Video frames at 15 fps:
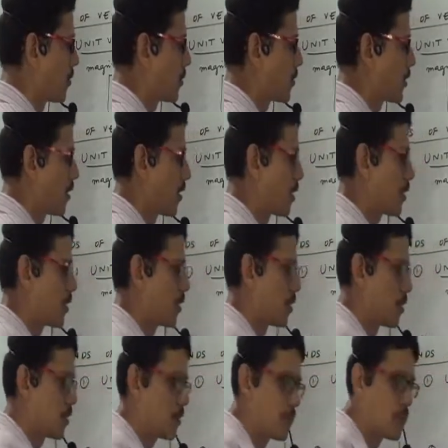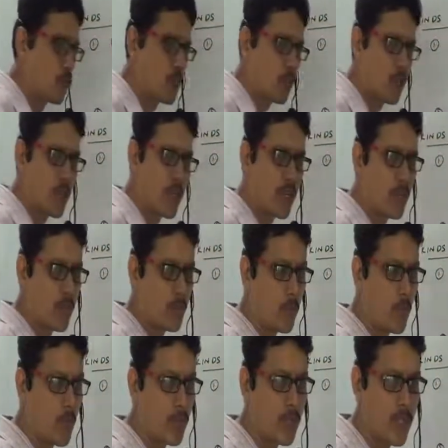Suppose there are
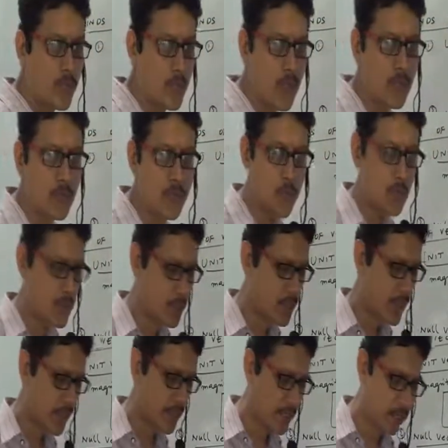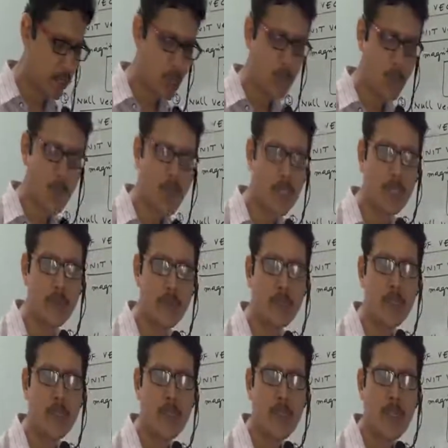more than one forces acting on a
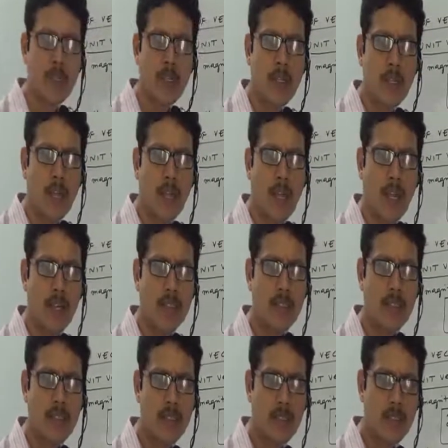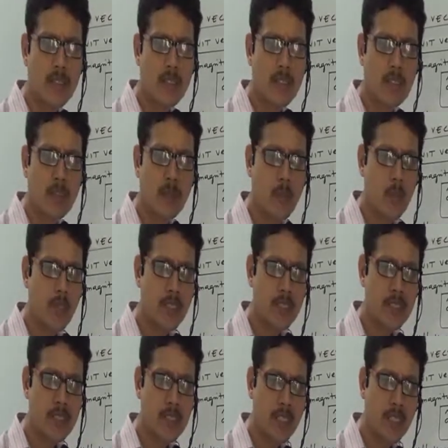body, and the
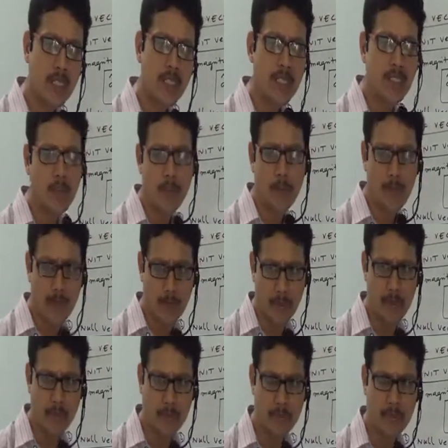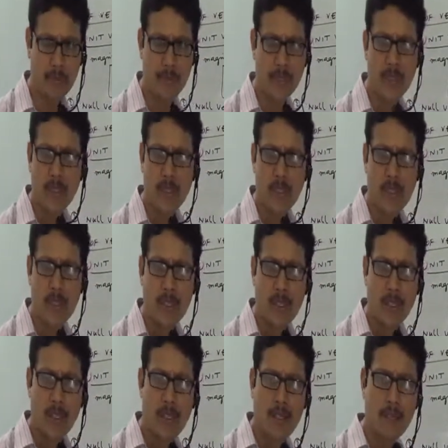body is still in equilibrium.
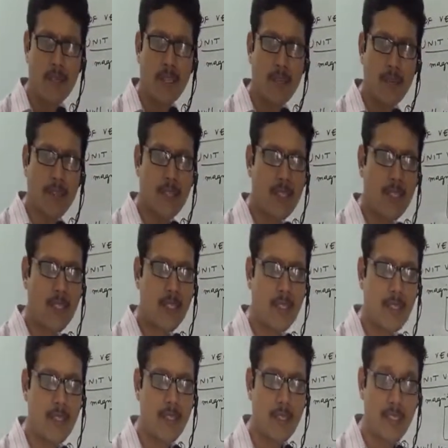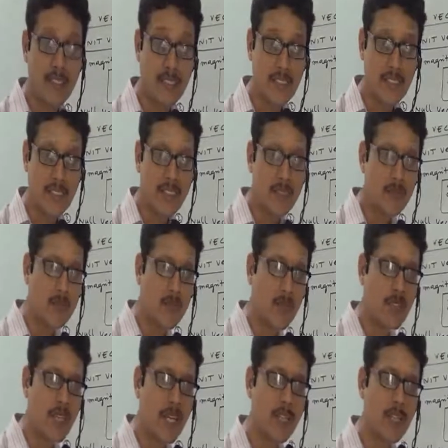Then we say
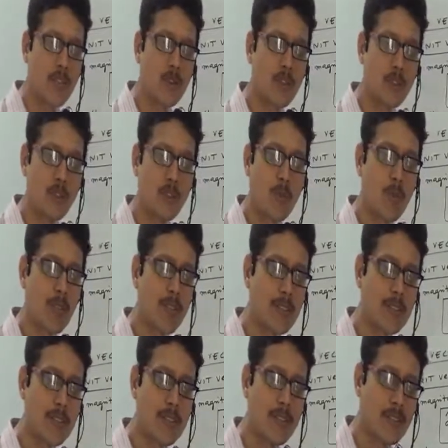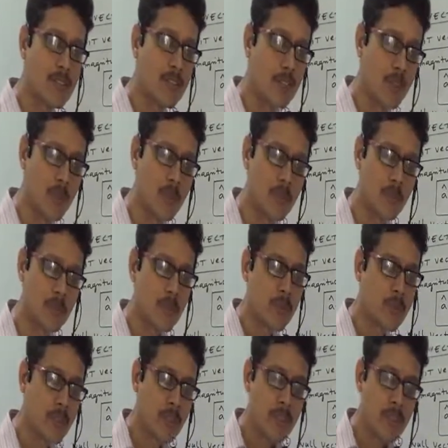resultant force acting on that body is 0.